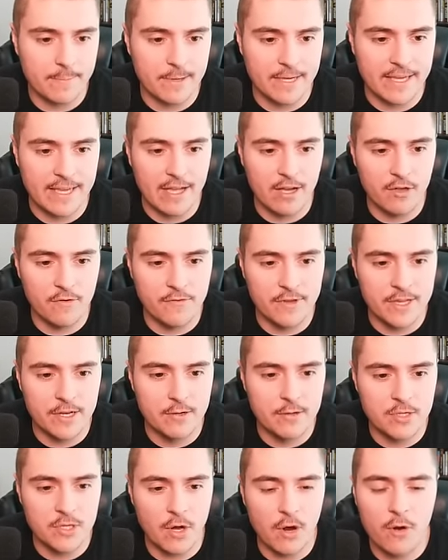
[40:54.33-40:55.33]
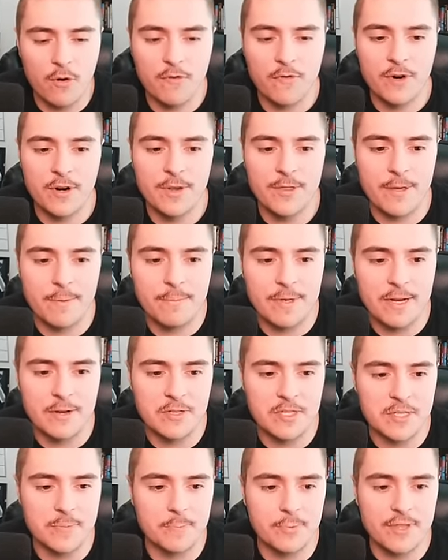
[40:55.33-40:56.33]
McKelvin, who's over the
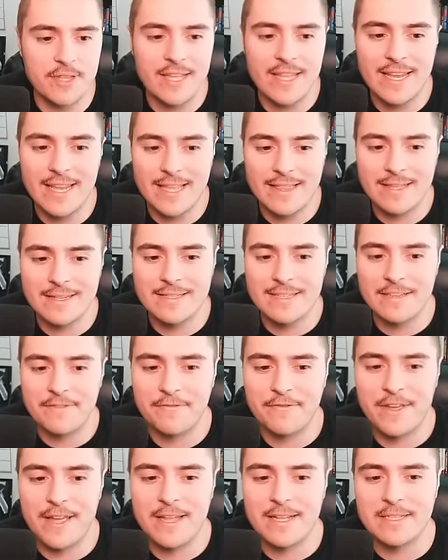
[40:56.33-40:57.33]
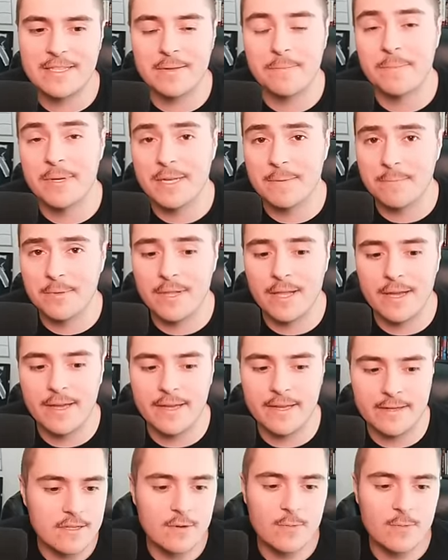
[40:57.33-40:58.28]
middle, splitting the defense. Big play.